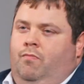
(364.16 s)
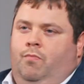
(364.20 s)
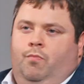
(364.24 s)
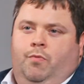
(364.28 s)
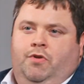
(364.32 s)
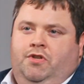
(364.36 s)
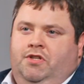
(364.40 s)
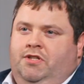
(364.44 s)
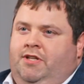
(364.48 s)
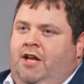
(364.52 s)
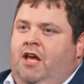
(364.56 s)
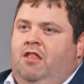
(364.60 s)
we
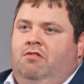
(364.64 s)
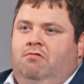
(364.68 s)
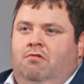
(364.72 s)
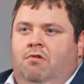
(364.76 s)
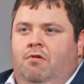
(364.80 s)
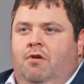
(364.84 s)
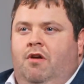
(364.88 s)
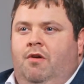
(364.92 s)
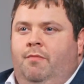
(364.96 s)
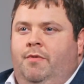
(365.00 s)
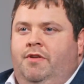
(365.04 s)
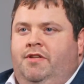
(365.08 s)
just get through
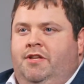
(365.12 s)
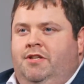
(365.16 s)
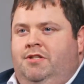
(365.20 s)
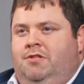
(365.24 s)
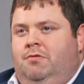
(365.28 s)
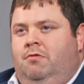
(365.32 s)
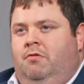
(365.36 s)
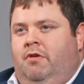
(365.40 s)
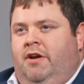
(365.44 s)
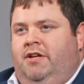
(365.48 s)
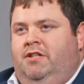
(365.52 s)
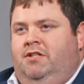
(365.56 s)
it and we did
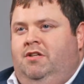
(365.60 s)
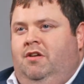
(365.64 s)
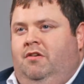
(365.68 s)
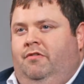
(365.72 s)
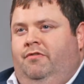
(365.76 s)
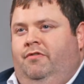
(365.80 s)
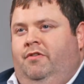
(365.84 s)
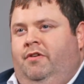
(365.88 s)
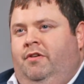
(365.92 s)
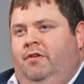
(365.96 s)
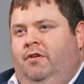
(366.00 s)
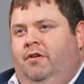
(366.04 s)
some great
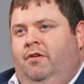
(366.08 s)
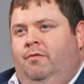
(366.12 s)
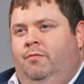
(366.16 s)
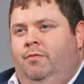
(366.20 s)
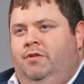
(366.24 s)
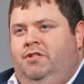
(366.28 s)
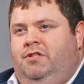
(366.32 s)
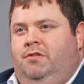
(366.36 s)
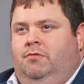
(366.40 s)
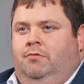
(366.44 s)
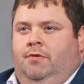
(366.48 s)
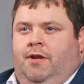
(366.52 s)
stuff, and we
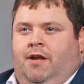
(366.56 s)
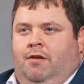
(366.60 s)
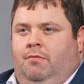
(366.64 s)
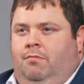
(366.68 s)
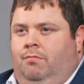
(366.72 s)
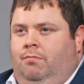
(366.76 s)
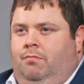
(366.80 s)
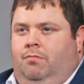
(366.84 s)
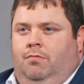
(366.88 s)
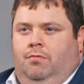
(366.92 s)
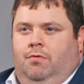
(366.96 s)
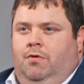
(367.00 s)
still now
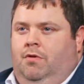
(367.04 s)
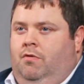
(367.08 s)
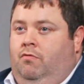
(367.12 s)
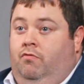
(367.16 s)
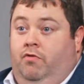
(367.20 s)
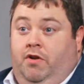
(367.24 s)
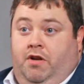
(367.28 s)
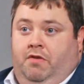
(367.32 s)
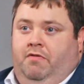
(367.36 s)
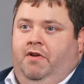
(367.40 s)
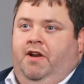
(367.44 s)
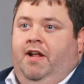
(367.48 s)
are
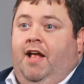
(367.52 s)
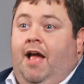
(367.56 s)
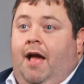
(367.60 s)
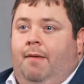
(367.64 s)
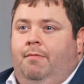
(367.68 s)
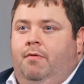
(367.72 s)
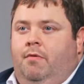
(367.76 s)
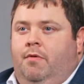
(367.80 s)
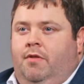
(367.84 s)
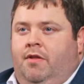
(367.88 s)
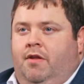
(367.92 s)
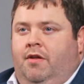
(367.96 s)
really, really
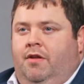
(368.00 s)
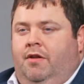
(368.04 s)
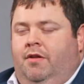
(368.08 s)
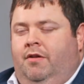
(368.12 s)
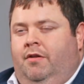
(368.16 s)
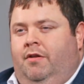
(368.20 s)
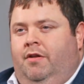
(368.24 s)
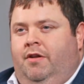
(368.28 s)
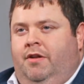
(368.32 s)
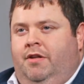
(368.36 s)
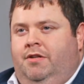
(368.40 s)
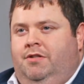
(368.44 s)
happy with it,
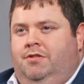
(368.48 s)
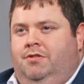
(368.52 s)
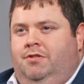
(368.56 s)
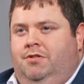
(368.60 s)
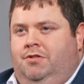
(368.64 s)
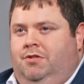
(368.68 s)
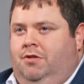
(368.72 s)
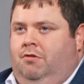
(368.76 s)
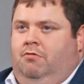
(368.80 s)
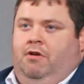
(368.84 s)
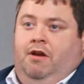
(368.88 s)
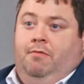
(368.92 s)
and it's
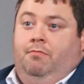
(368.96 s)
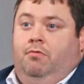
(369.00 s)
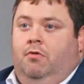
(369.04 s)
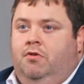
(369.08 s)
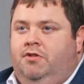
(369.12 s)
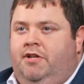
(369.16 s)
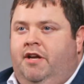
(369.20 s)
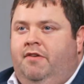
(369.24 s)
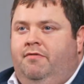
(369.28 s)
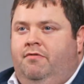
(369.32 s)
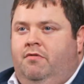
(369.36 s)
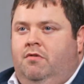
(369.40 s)
just a great
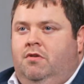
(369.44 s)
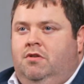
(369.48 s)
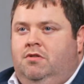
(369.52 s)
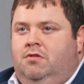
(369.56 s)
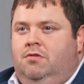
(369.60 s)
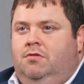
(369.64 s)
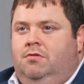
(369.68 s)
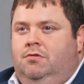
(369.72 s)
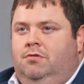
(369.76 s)
project for us.